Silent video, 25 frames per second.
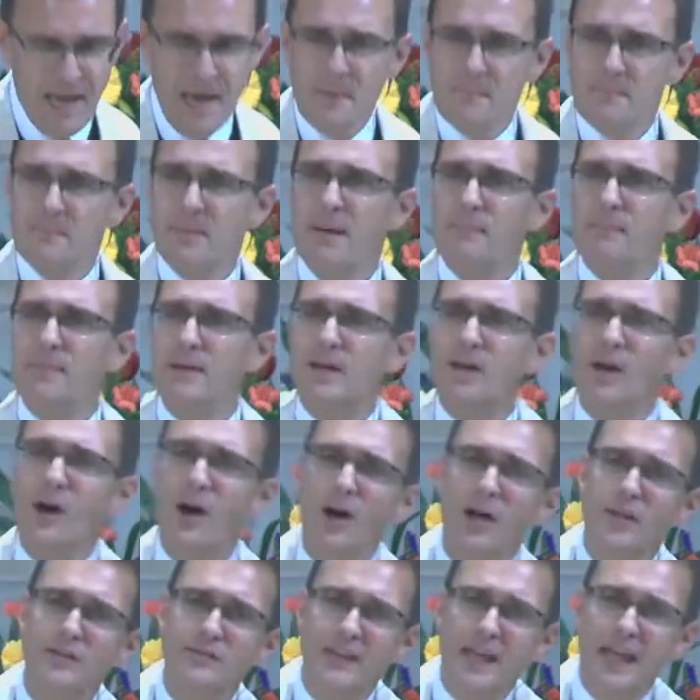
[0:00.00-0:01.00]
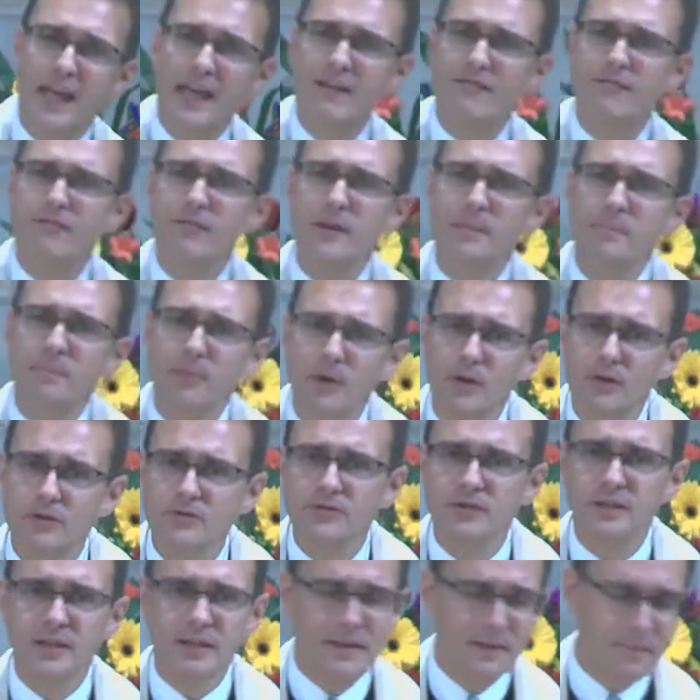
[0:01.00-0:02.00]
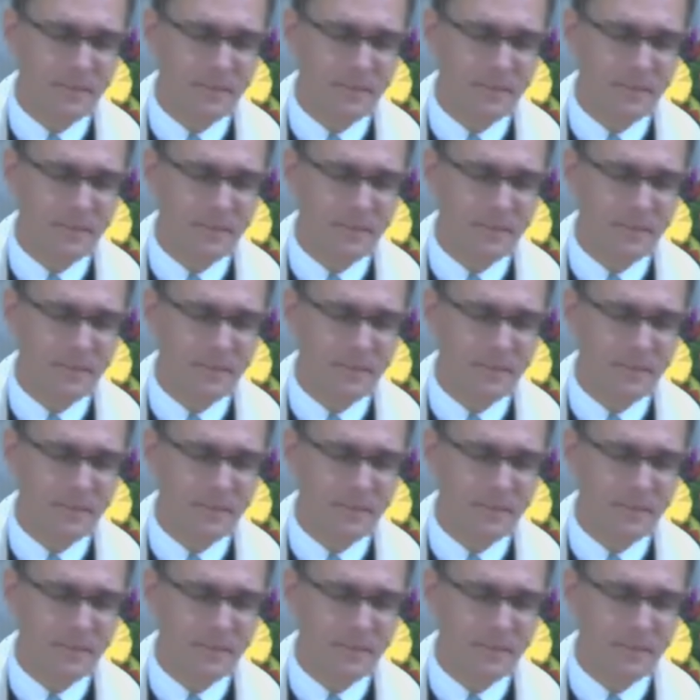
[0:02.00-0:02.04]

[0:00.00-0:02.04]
But because every person